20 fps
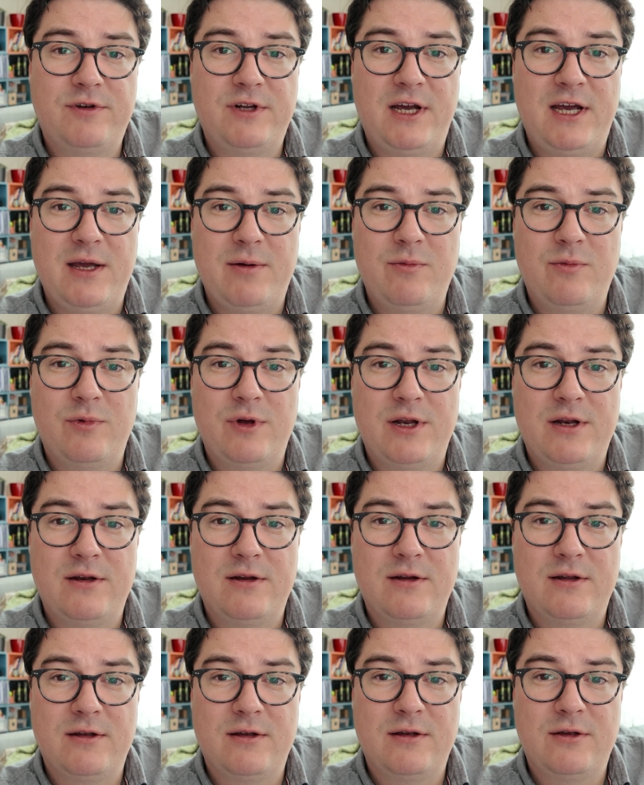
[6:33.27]
time
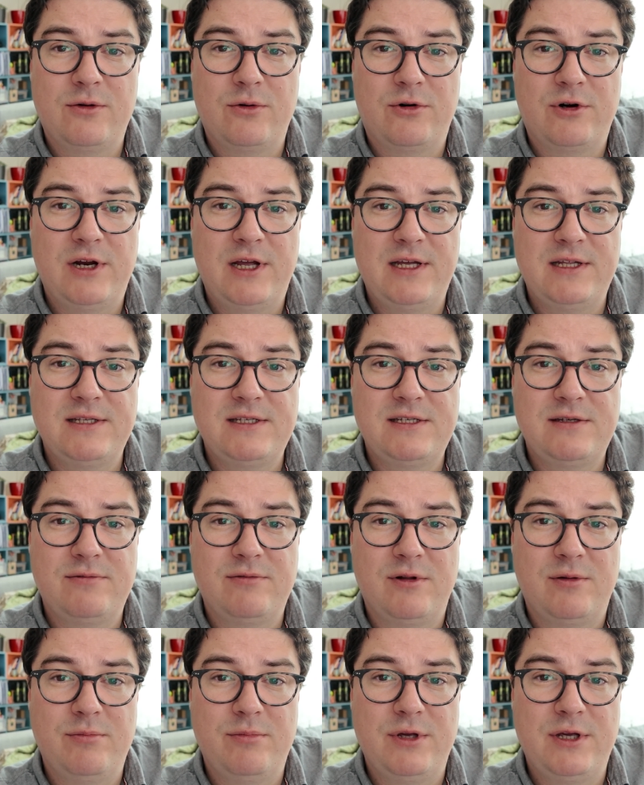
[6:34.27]
when your lens
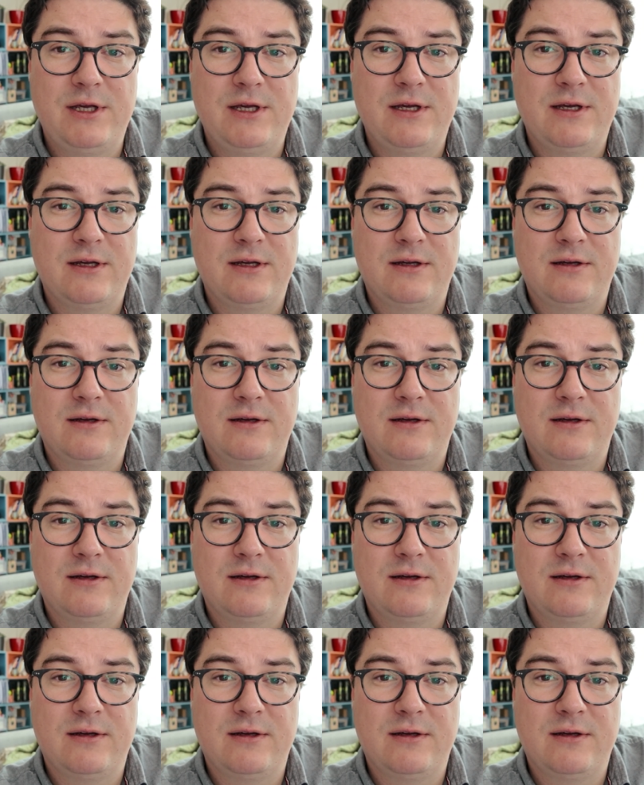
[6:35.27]
will be